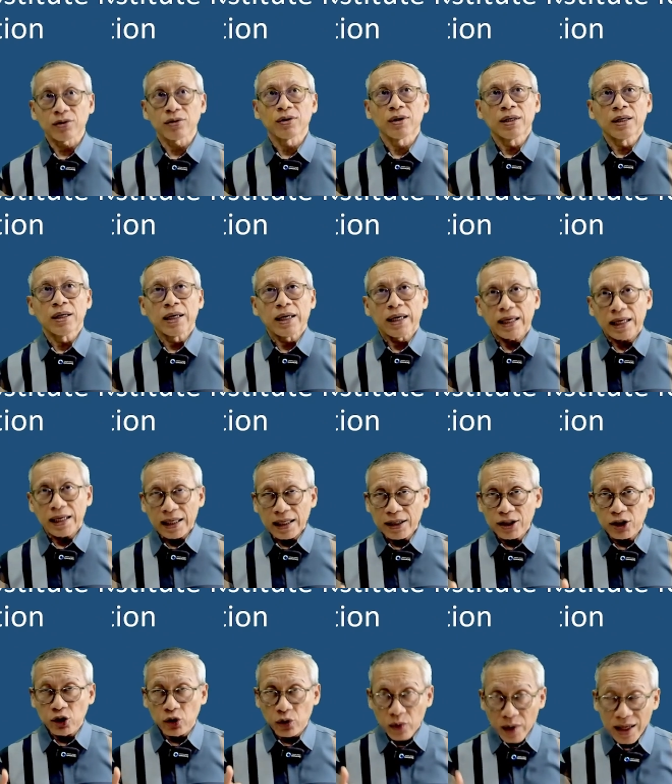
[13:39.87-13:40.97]
So
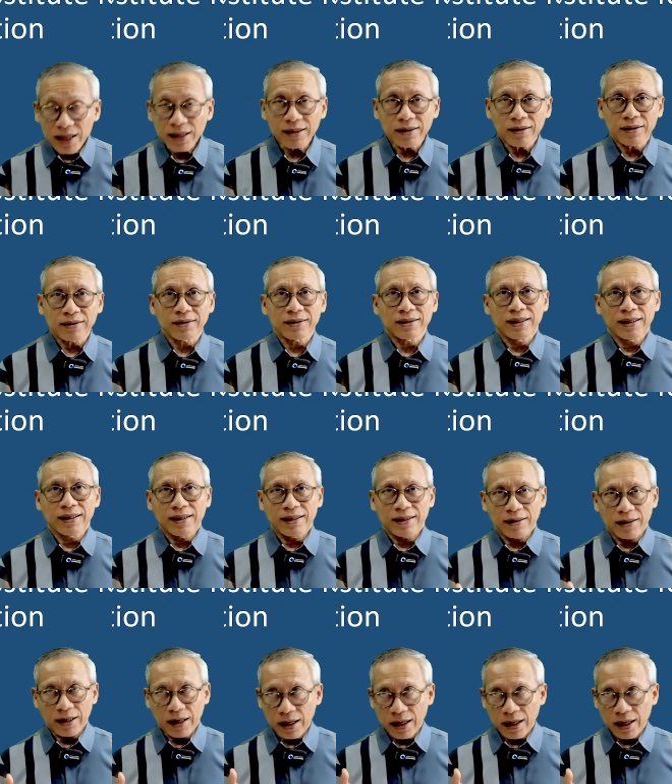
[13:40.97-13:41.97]
in doing